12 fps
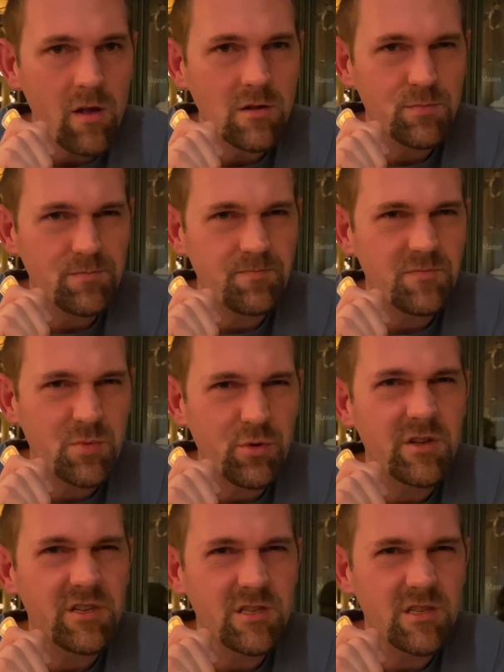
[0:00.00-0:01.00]
It's
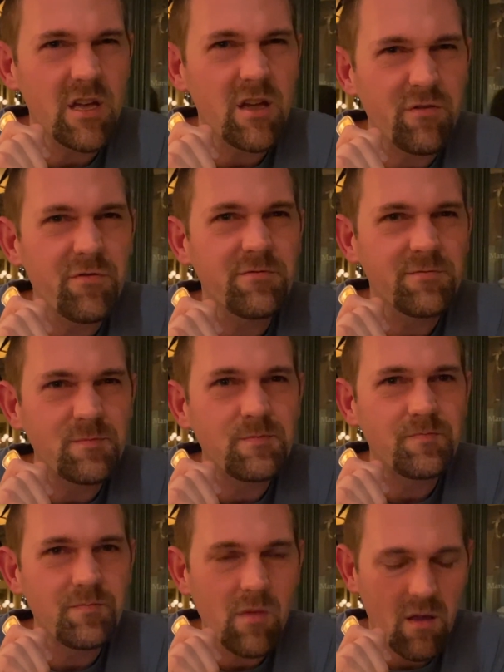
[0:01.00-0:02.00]
really safe. Pretty
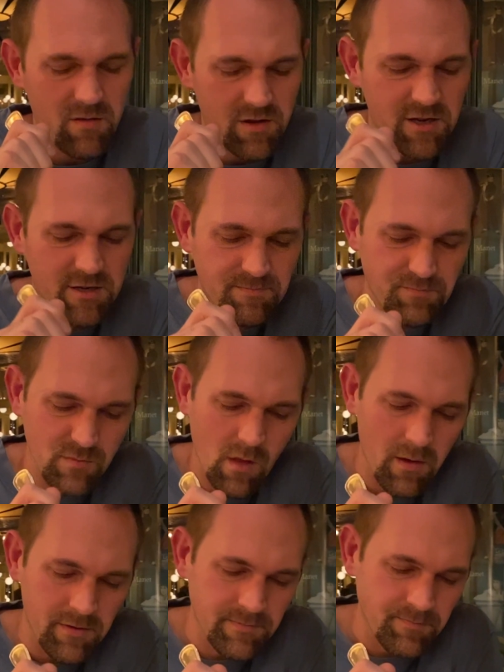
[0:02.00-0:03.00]
safe dessert option
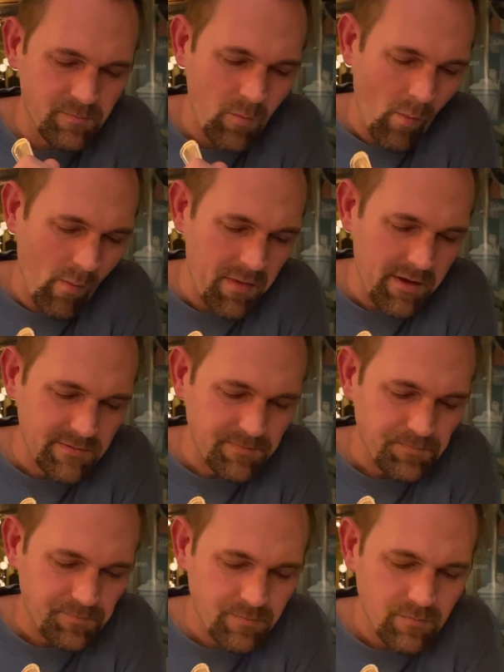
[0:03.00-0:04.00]
a lot of times.
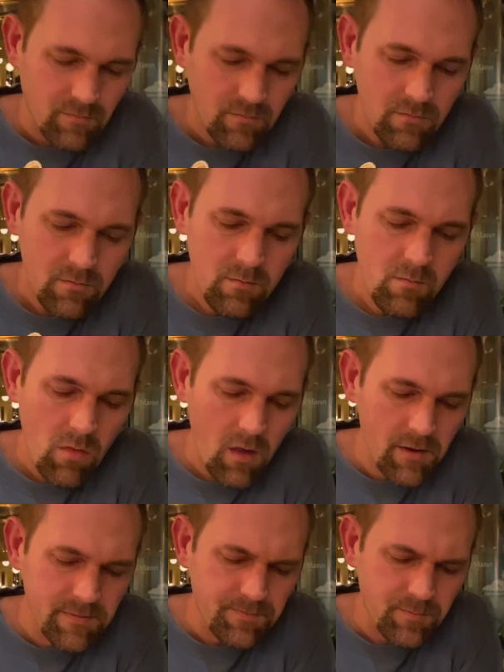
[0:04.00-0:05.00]

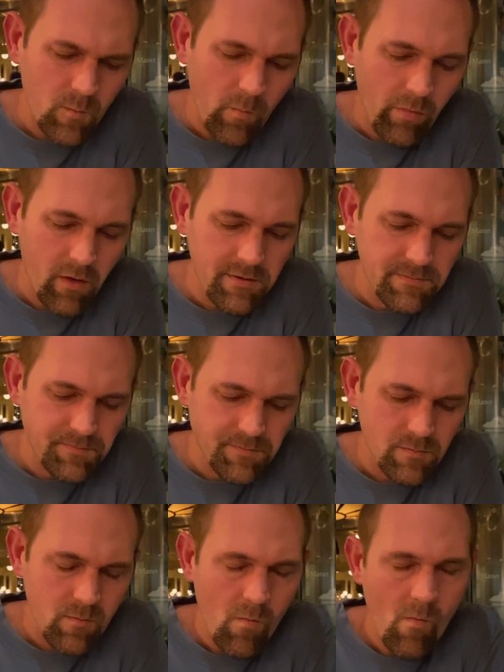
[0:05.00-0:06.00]
Some places I think
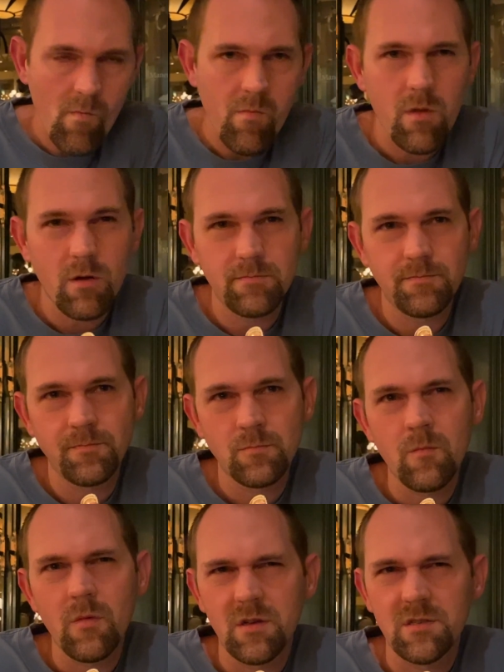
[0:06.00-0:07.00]
definitely will do it better
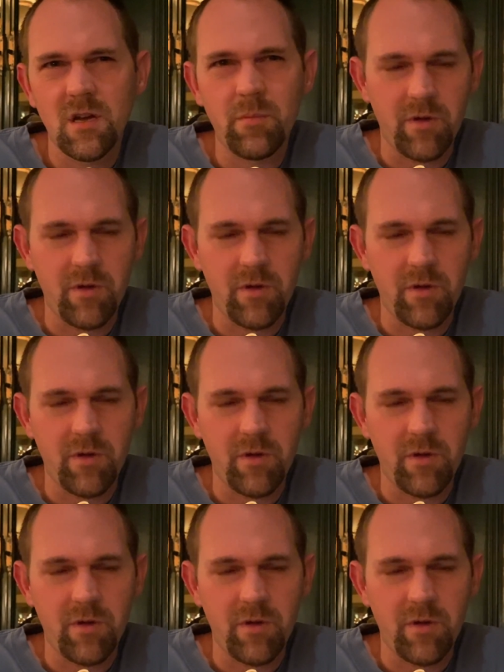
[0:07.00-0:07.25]
than others.